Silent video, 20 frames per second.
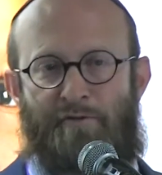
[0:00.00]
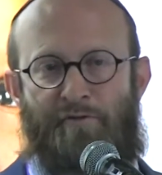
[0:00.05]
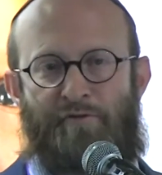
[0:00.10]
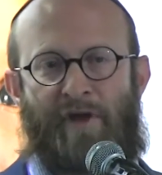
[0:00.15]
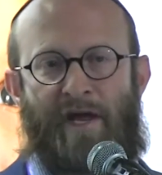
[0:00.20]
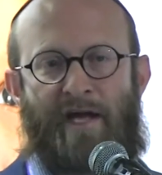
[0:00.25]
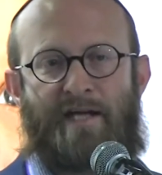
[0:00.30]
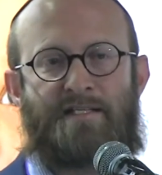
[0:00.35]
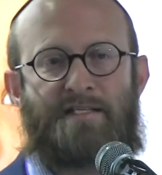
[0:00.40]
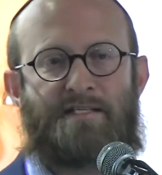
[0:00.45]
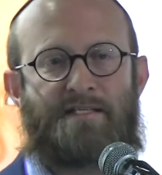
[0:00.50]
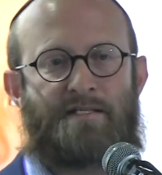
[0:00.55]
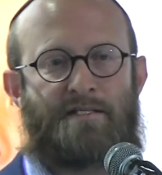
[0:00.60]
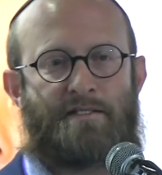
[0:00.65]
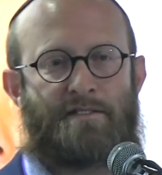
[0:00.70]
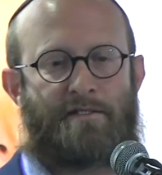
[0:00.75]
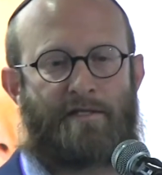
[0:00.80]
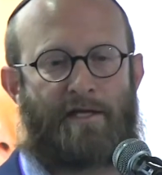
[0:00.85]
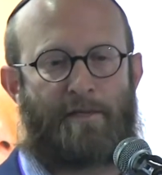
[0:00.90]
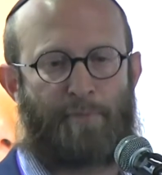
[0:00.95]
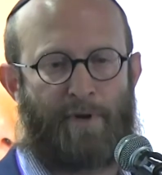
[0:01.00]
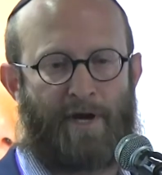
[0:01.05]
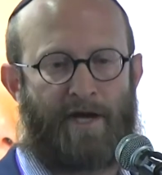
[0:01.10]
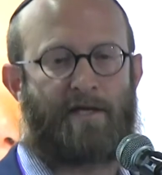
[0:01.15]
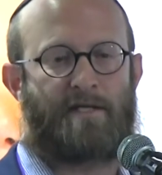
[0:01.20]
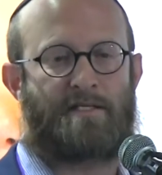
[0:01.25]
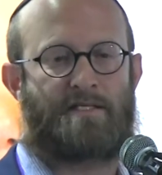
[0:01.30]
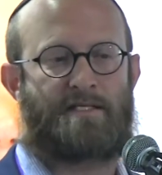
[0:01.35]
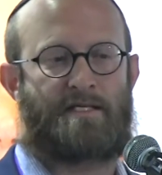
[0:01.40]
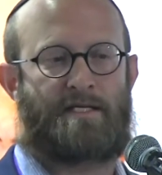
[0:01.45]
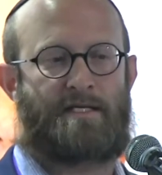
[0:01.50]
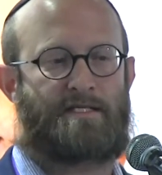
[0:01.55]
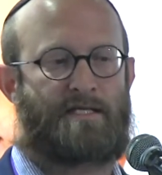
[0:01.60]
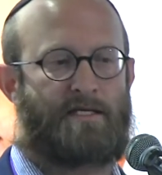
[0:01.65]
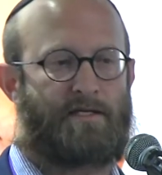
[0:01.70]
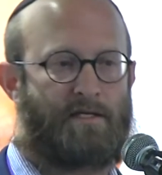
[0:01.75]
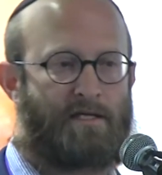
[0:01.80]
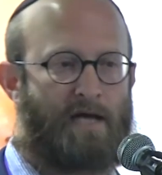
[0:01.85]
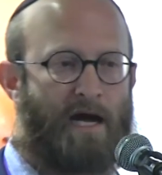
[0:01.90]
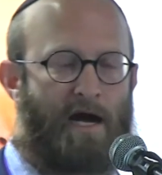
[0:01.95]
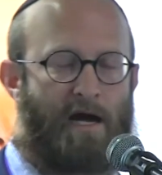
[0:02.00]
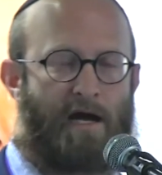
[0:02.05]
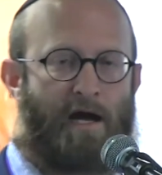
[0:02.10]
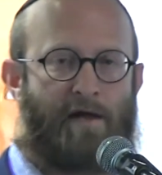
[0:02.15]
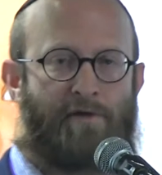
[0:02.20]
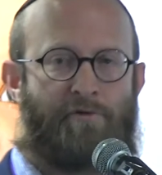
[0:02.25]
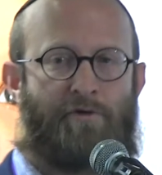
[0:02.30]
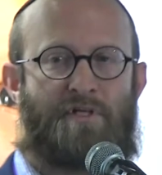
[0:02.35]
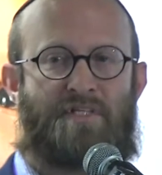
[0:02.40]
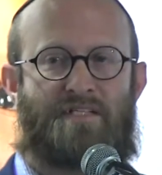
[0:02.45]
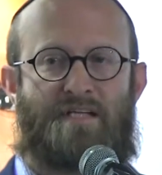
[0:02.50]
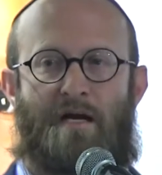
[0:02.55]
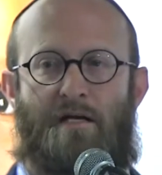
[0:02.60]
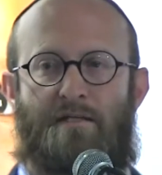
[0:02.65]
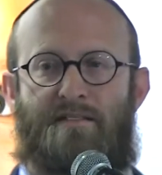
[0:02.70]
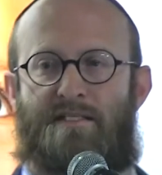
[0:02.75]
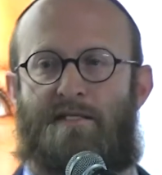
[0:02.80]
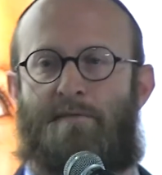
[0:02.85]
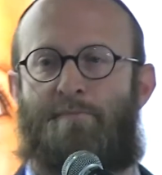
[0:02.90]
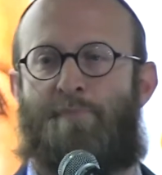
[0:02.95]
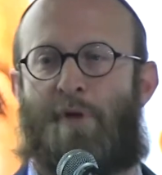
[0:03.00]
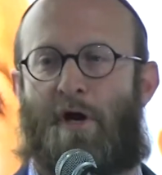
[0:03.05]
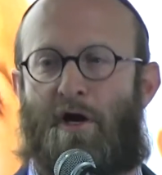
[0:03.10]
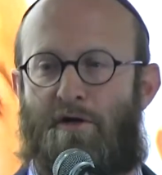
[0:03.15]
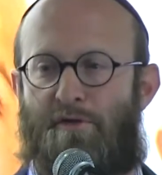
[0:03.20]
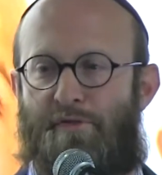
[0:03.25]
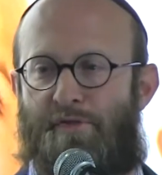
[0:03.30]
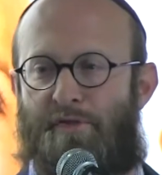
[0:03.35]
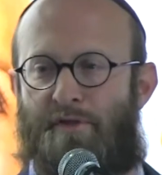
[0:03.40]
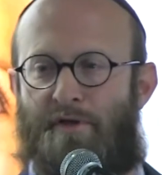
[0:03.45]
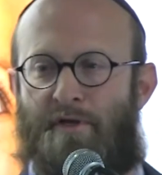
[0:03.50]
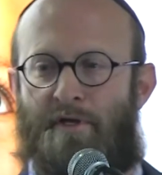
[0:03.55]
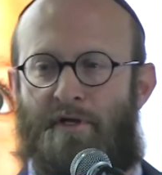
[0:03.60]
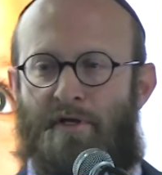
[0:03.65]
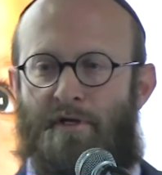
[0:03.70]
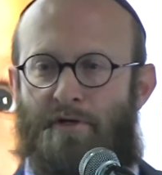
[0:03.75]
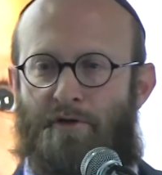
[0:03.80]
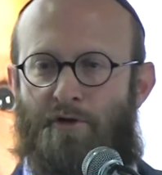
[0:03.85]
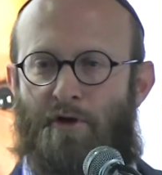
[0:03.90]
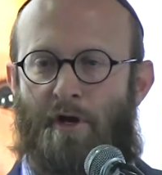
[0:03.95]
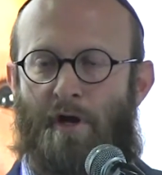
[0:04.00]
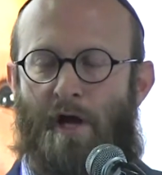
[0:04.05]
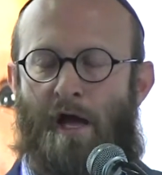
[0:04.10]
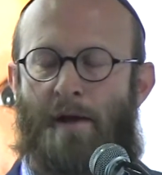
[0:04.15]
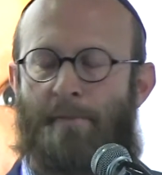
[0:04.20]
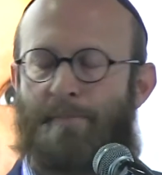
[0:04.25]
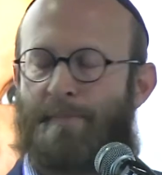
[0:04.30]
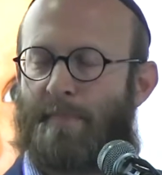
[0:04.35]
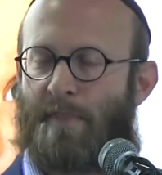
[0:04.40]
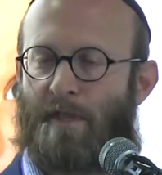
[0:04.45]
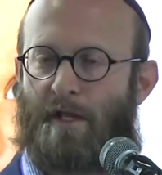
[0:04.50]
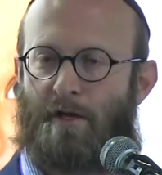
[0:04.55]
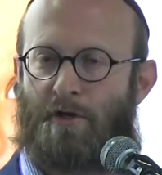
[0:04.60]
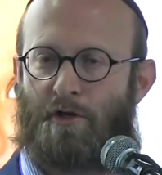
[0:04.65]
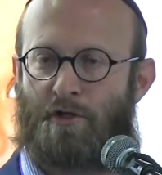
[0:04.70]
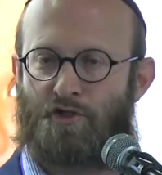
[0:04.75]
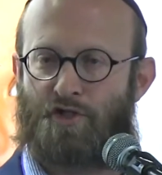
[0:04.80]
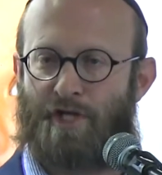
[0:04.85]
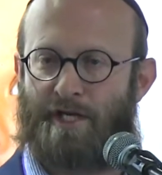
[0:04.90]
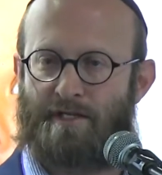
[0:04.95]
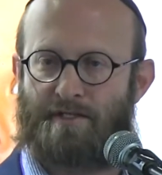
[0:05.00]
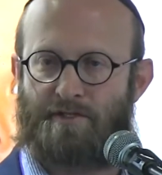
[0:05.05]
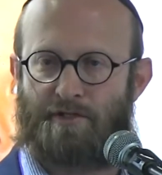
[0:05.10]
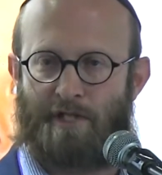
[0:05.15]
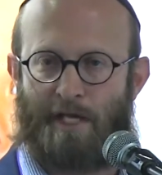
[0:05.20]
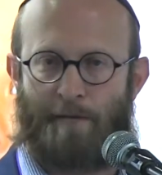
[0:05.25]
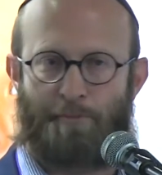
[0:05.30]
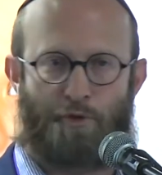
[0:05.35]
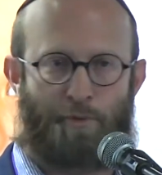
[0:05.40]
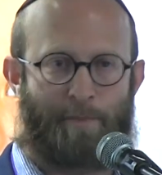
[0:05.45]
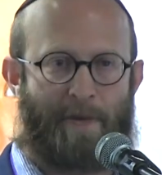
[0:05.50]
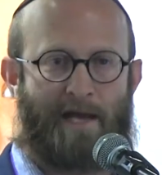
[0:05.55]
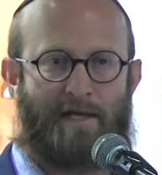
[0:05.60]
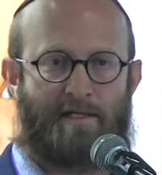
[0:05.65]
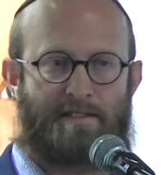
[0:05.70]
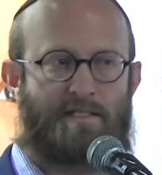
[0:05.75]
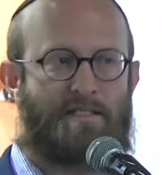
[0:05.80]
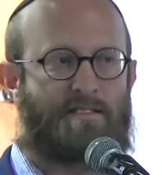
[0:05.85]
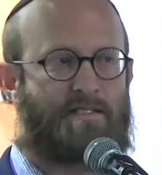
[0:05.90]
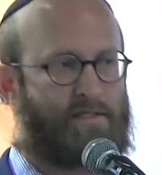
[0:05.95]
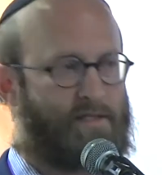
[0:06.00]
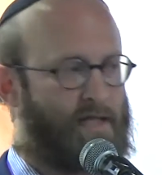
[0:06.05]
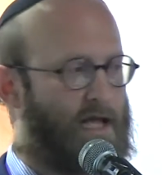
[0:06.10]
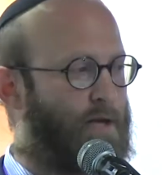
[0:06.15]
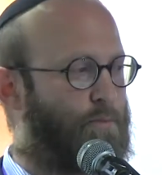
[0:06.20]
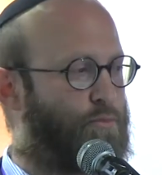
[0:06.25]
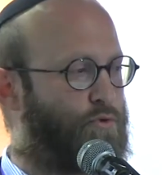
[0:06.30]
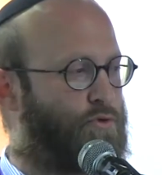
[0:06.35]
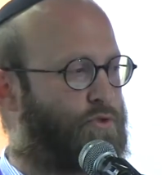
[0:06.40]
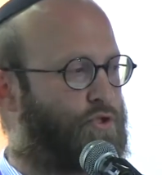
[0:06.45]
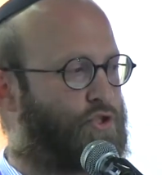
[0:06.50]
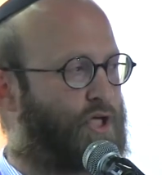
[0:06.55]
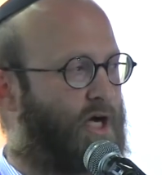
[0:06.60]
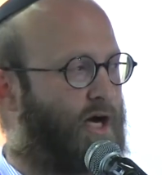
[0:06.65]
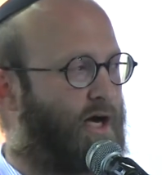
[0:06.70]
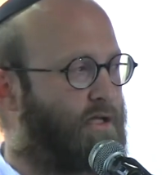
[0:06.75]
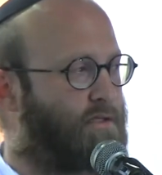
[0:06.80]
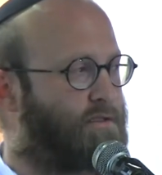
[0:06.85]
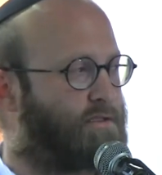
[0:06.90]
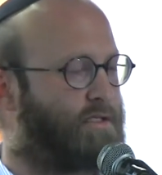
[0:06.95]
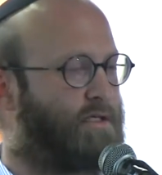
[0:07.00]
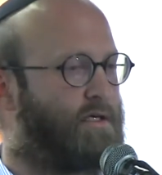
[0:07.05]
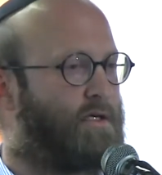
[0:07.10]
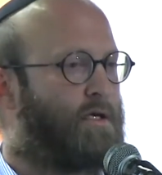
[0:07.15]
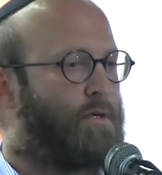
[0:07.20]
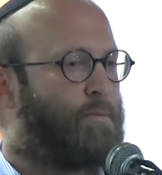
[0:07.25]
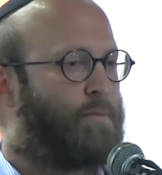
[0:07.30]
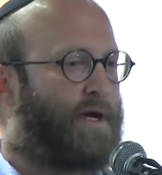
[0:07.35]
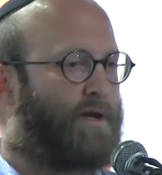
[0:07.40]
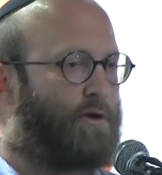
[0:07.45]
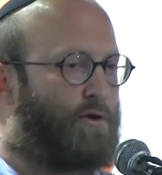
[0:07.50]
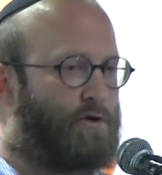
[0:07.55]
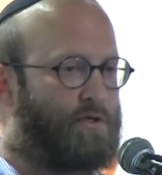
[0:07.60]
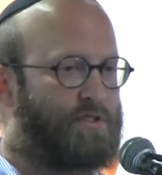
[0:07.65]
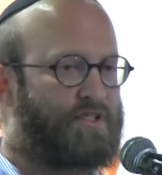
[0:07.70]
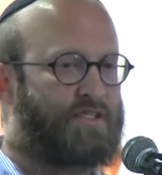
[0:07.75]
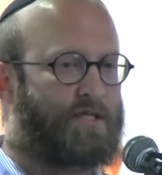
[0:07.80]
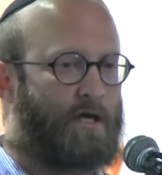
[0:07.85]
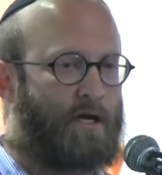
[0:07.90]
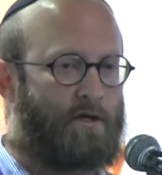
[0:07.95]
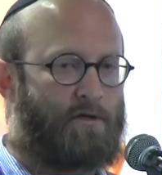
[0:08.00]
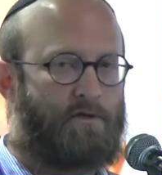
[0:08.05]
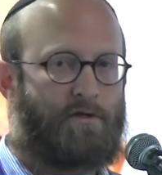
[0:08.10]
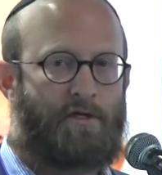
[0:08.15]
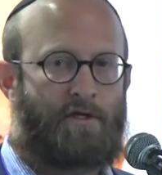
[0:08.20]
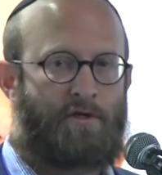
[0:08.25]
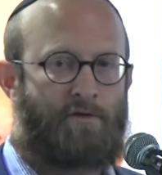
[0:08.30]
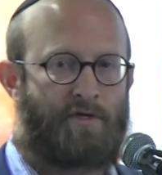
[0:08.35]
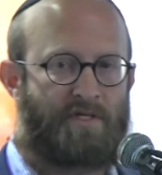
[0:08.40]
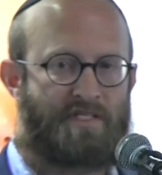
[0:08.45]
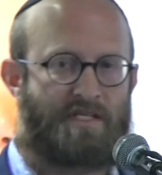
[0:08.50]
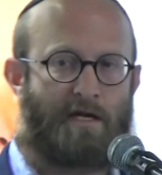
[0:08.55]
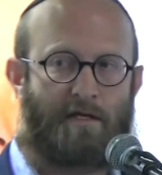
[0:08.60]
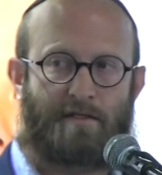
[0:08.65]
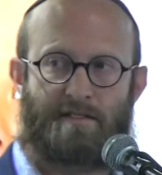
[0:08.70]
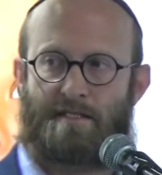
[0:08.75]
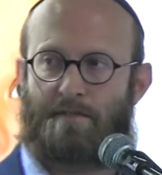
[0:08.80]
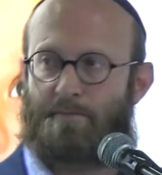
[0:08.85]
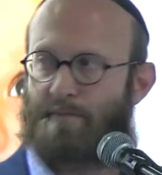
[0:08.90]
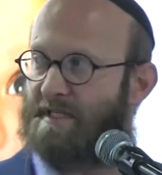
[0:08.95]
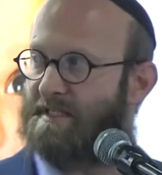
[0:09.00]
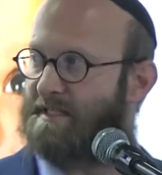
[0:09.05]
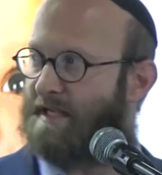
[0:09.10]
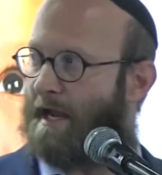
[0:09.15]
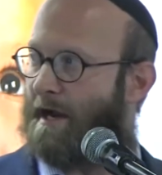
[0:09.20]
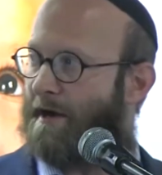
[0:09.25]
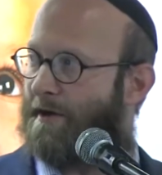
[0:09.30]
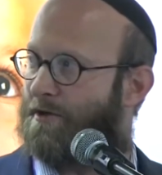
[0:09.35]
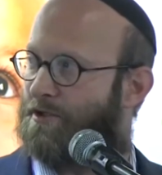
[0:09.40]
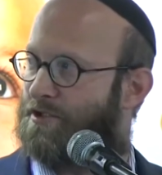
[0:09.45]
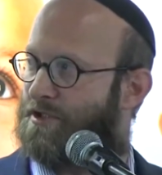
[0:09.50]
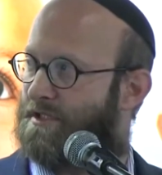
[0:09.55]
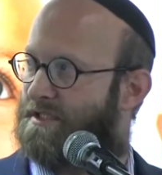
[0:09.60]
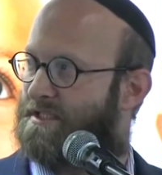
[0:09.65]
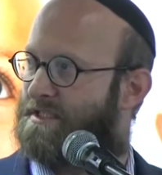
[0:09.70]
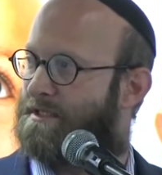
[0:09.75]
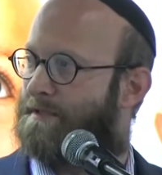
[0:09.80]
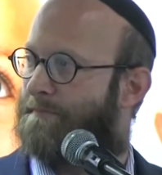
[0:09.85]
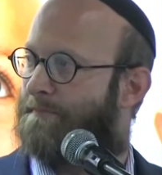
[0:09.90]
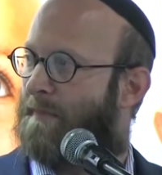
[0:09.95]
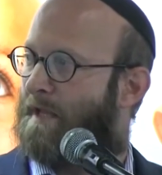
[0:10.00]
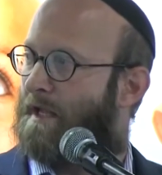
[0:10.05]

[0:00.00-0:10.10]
affects pregnancies, and it results in both congenital abnormalities in the unborn child, but also results in miscarriages.